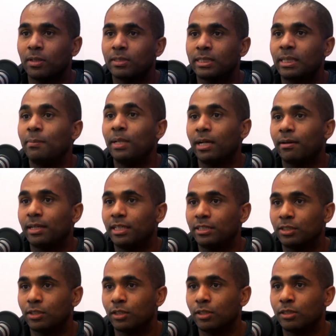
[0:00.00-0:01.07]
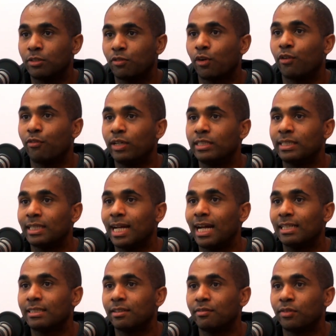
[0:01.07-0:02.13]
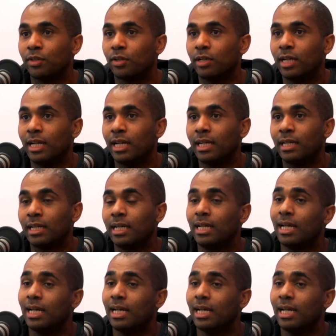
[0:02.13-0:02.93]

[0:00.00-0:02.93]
Similarity Search for Efficient Active Learning